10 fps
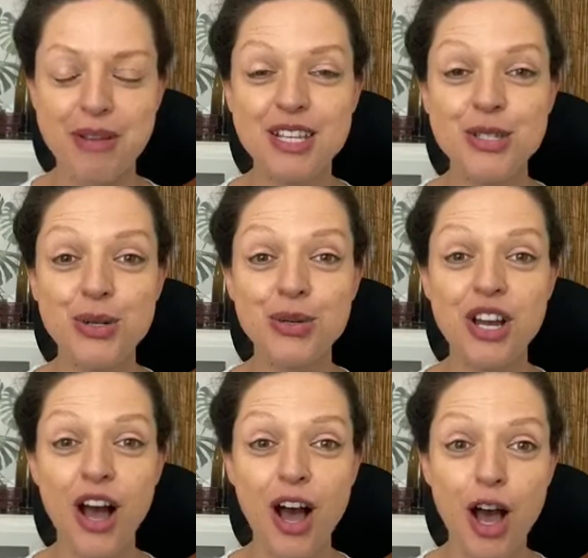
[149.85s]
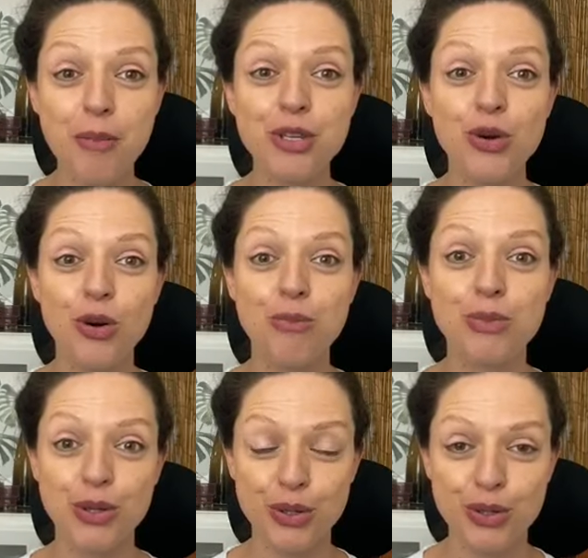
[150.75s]
and it's called Calm Your
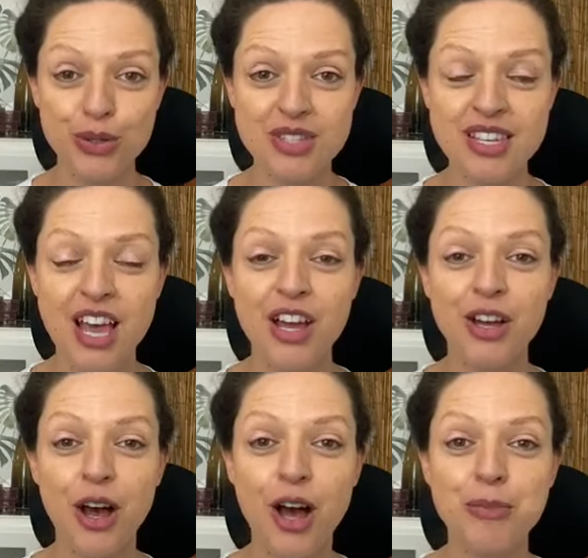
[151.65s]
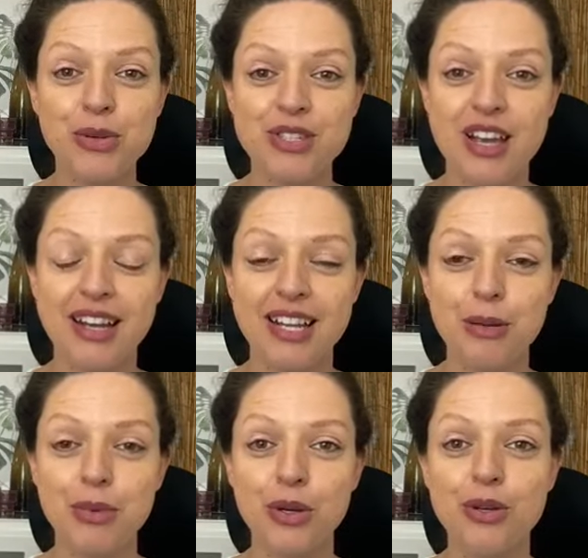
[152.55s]
Moods, Calm Your Cyclic
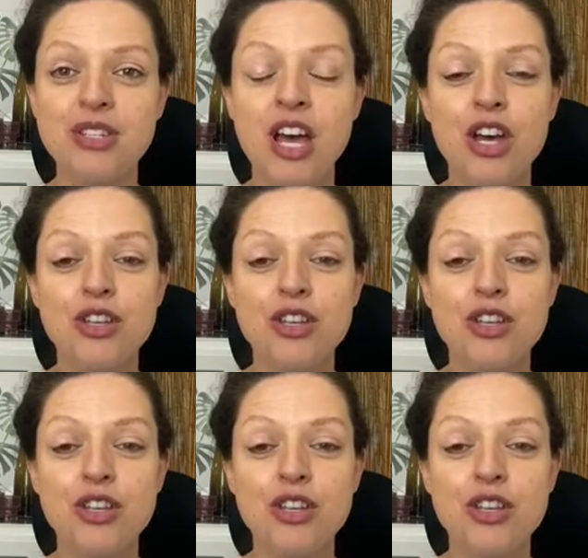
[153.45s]
Moods.